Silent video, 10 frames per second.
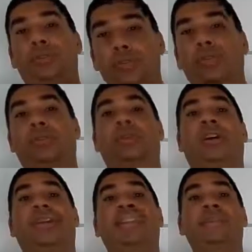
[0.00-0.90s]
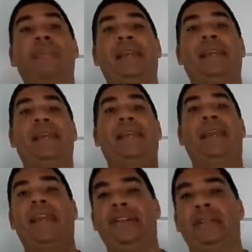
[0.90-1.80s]
could start emailing
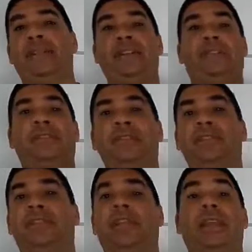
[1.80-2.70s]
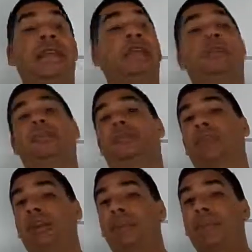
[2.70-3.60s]
every single day.
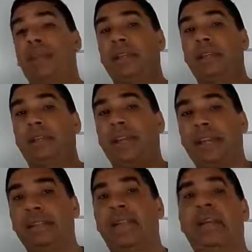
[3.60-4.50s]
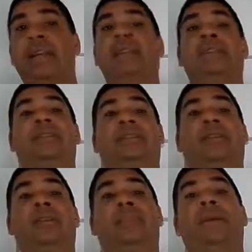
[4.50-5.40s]
Start making your headlines,
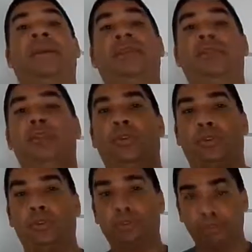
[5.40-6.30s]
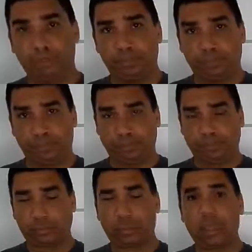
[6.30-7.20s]
start making
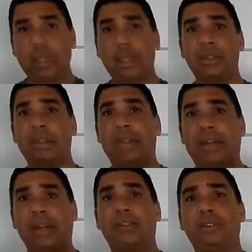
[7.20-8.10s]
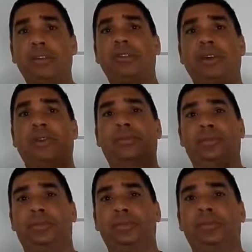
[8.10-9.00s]
the better use of the
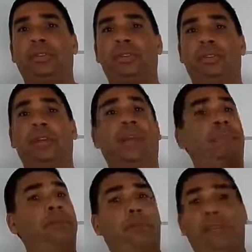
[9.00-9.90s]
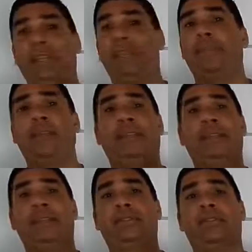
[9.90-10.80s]
tools that you got, because emailing
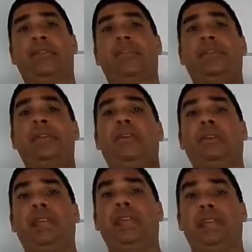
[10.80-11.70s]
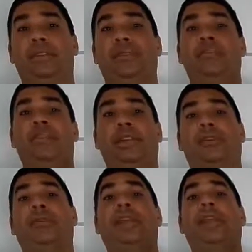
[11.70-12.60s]
is going to be your keys to
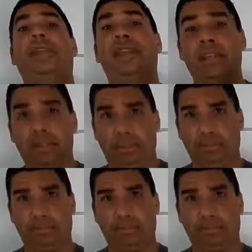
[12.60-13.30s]
generating income.